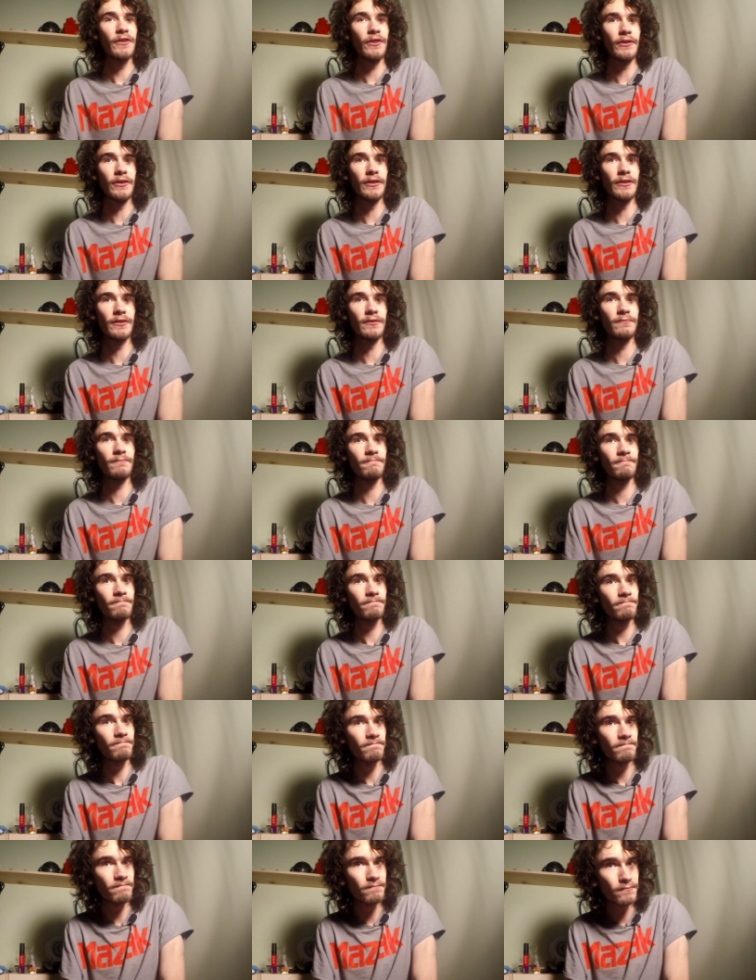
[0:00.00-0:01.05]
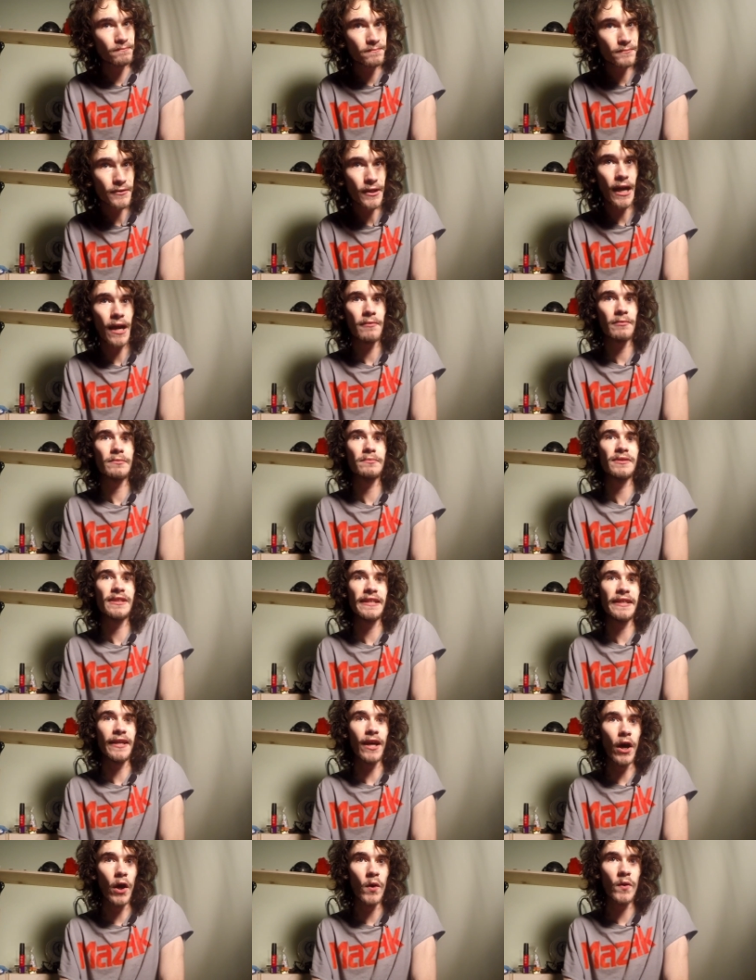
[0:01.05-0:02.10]
you're
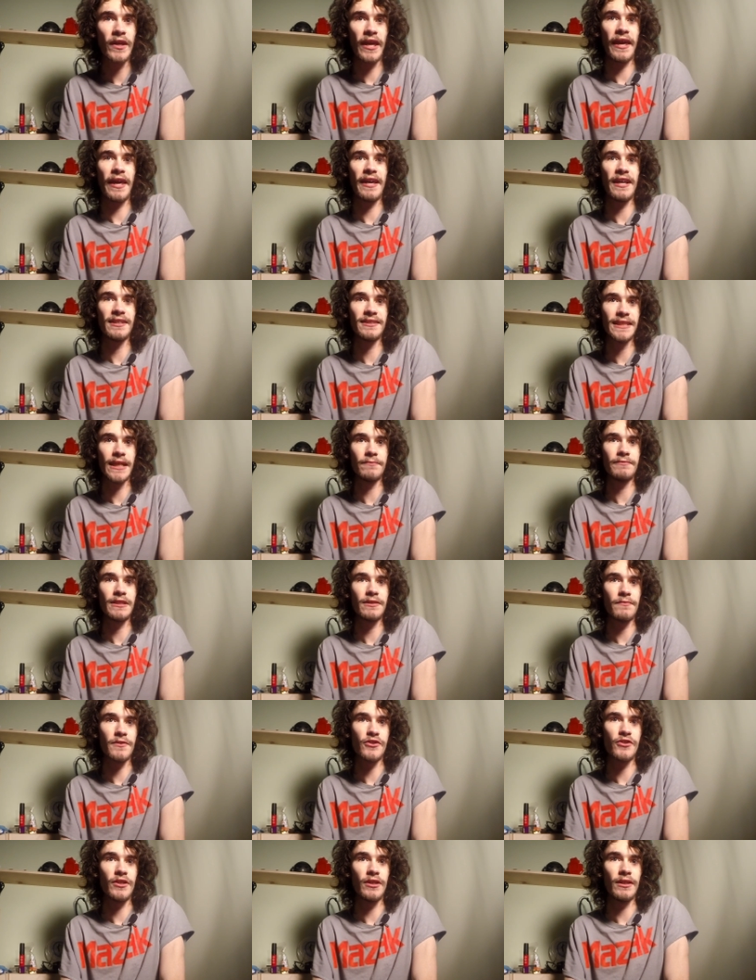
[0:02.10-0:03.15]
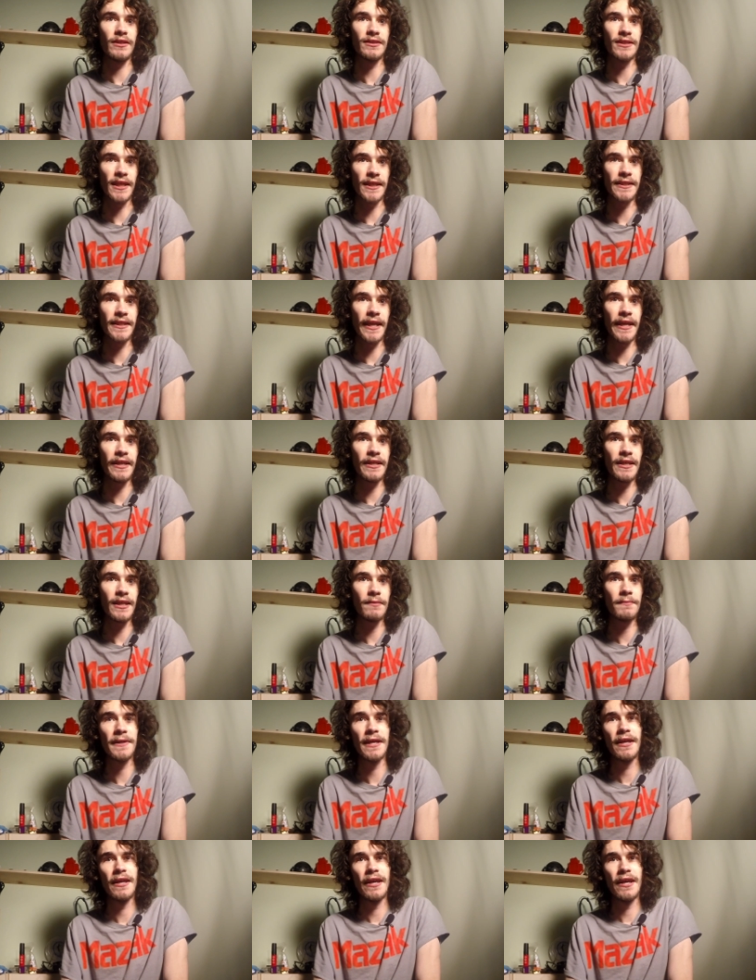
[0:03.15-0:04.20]
probably okay attempting machining
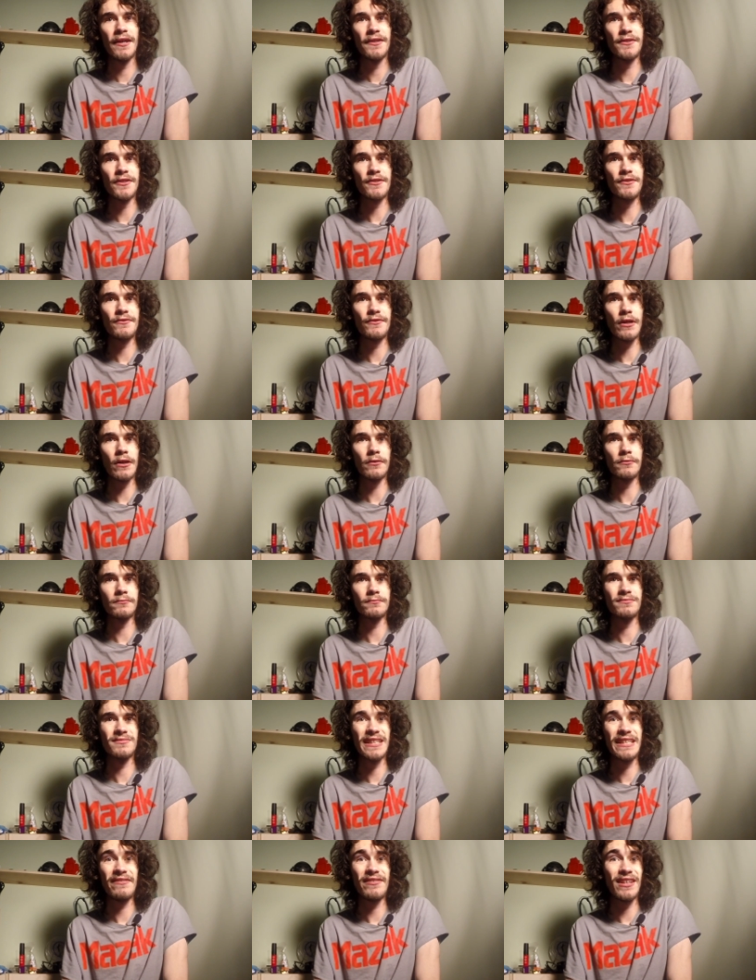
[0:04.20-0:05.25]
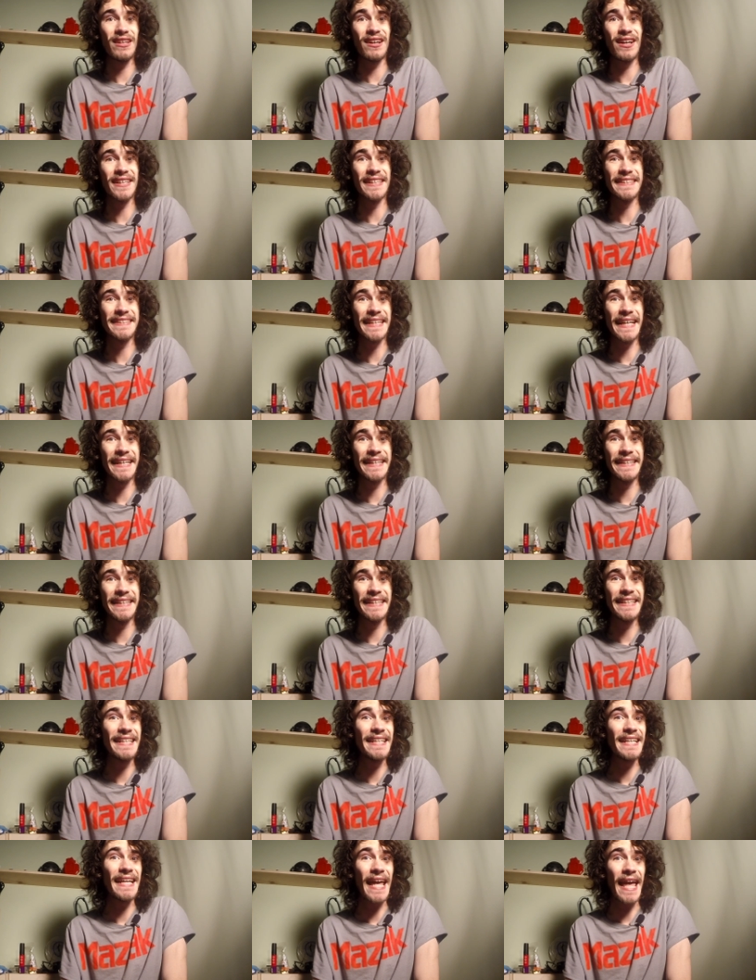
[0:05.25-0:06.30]
titanium. Just don't leave it
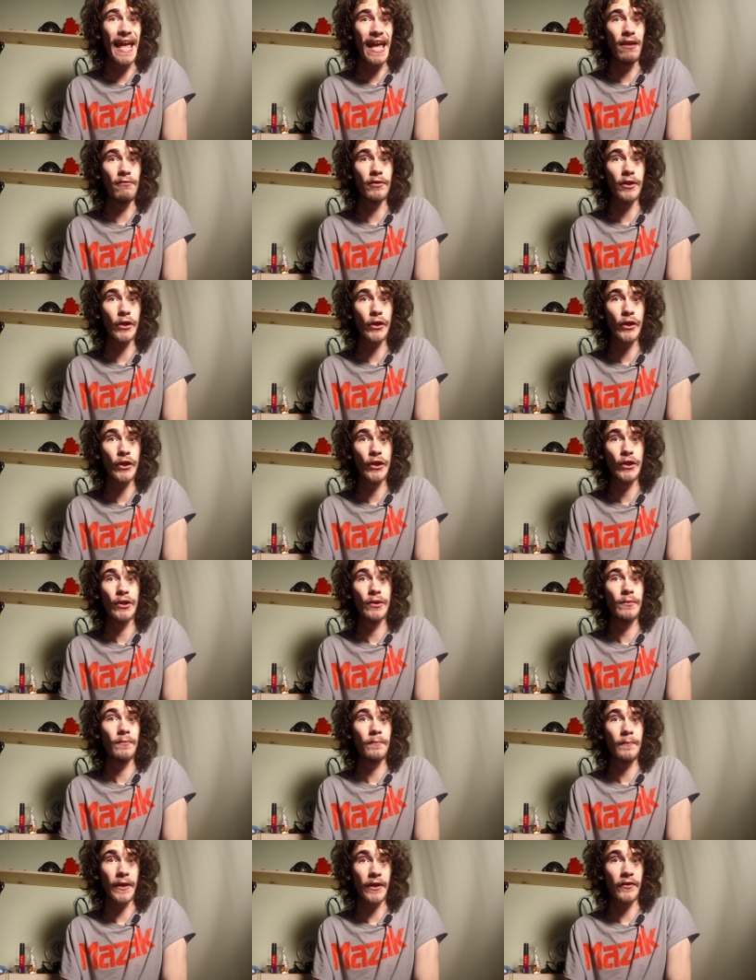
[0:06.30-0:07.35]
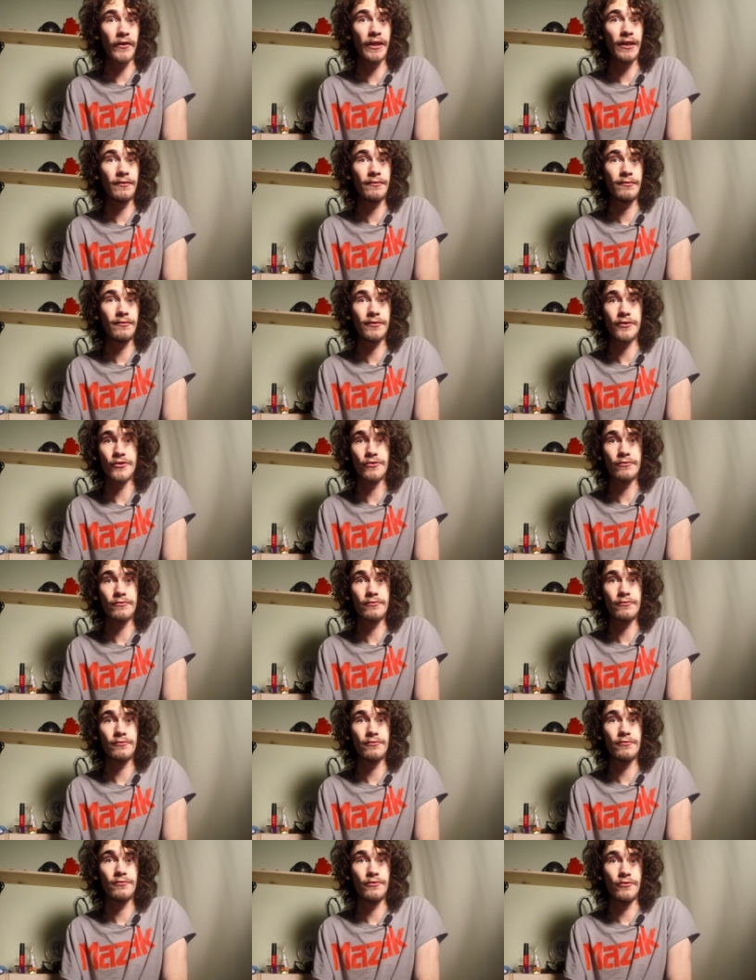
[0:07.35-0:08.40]
unattended ever, period. Just
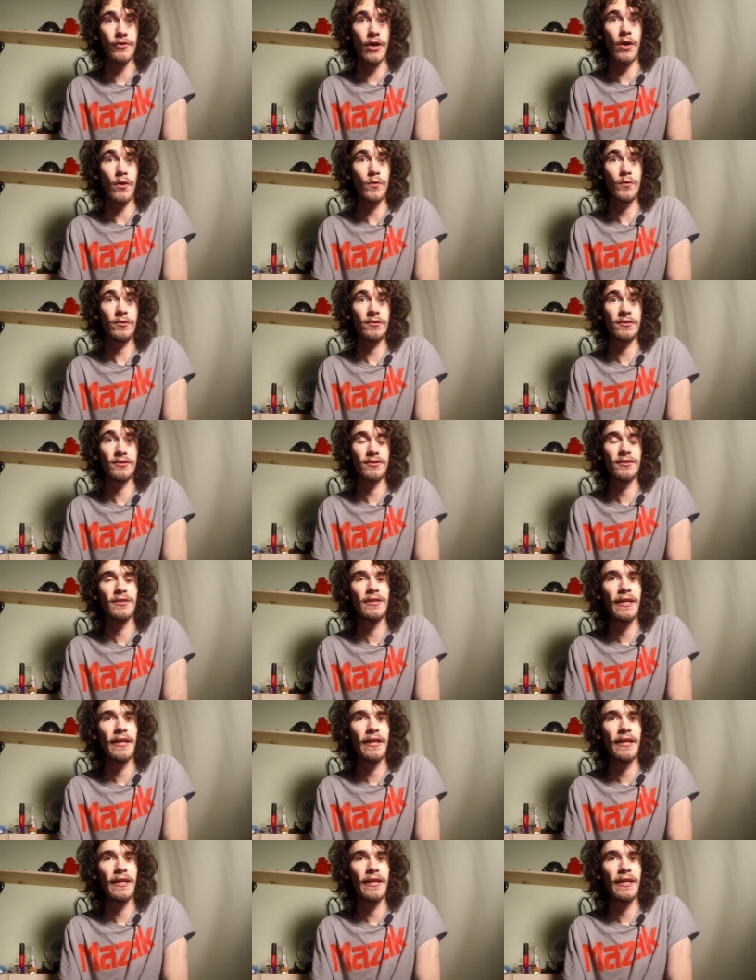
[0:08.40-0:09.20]
don't.